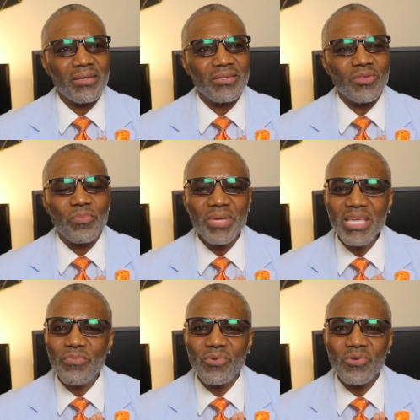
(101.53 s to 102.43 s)
You know,
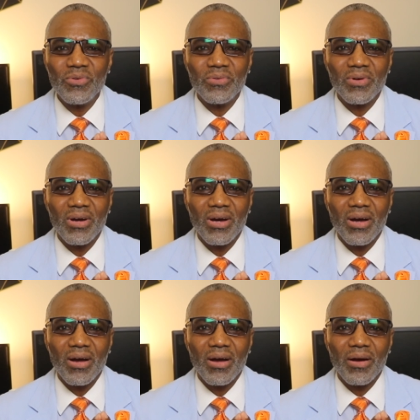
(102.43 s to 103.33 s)
people,
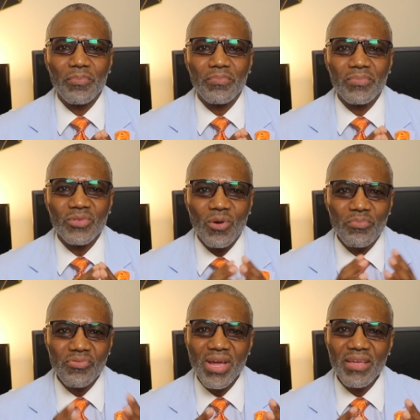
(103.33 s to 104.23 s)
you know,
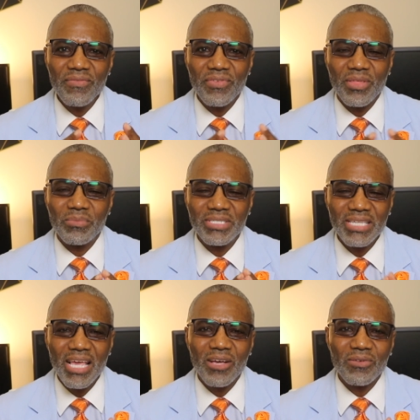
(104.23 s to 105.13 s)
pray for
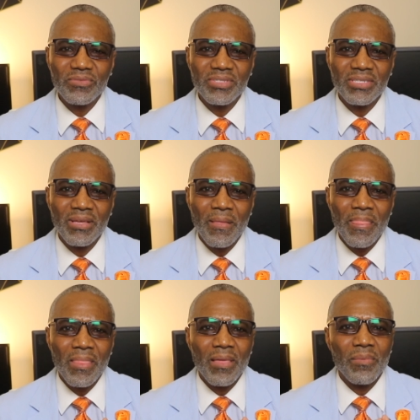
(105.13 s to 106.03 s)
themselves.
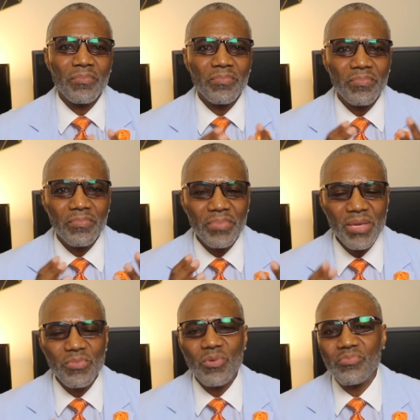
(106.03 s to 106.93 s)

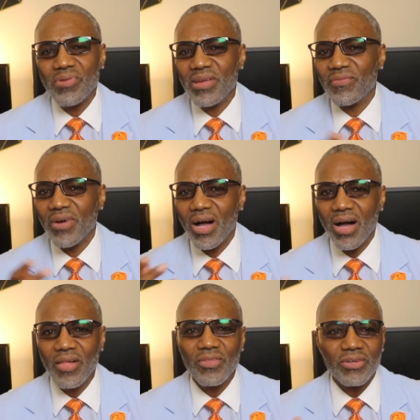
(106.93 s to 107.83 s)
People pray for
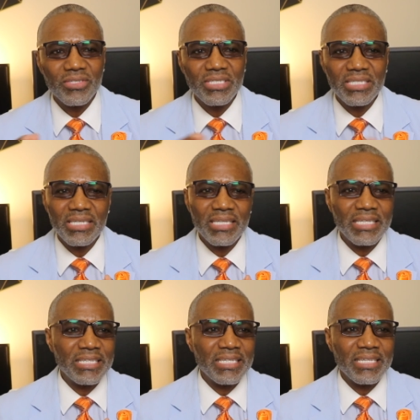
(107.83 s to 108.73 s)
others.
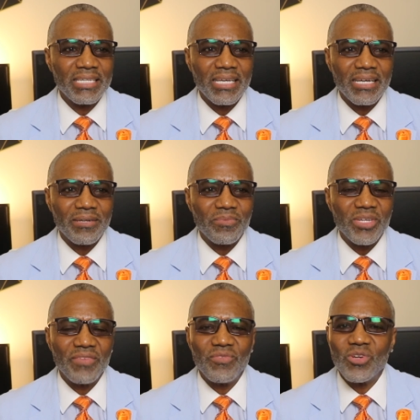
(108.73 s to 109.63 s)
Uh, we,
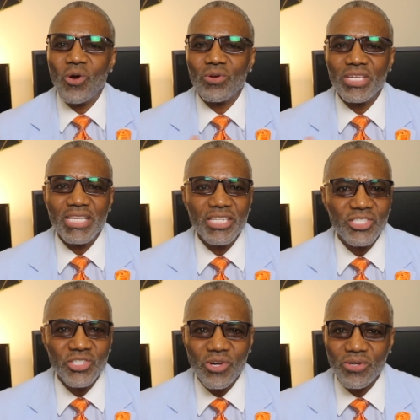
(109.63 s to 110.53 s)
if you go to any
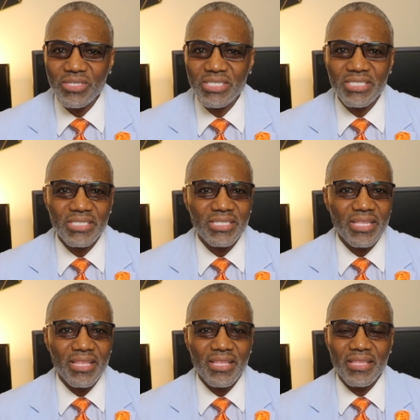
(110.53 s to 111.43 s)
church,
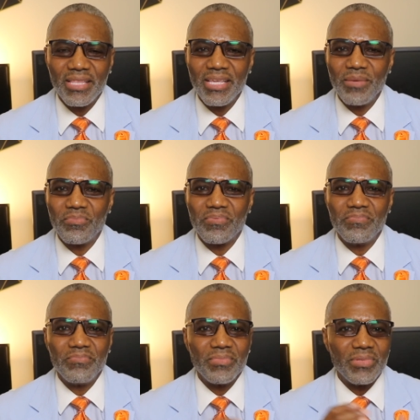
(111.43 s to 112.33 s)
the
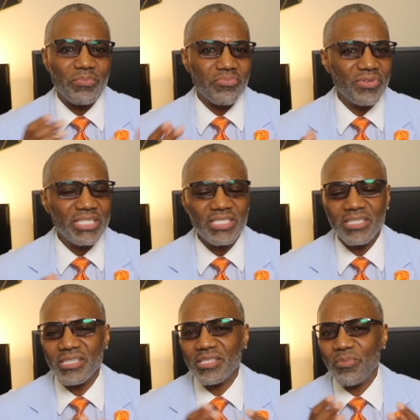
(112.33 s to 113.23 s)
the
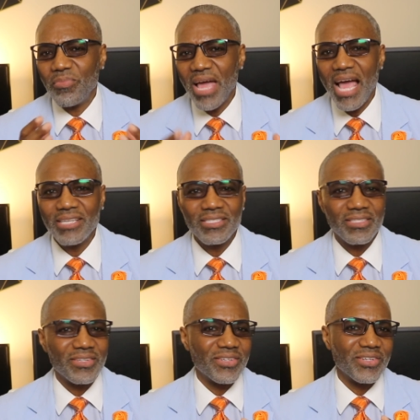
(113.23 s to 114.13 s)
preacher, the
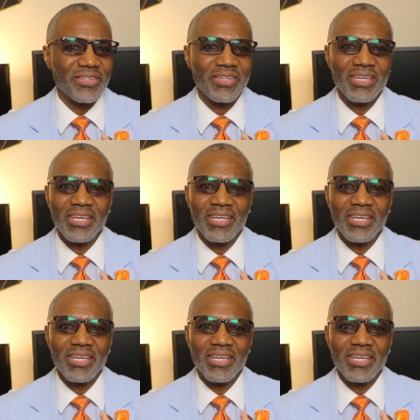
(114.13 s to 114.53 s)
pastor,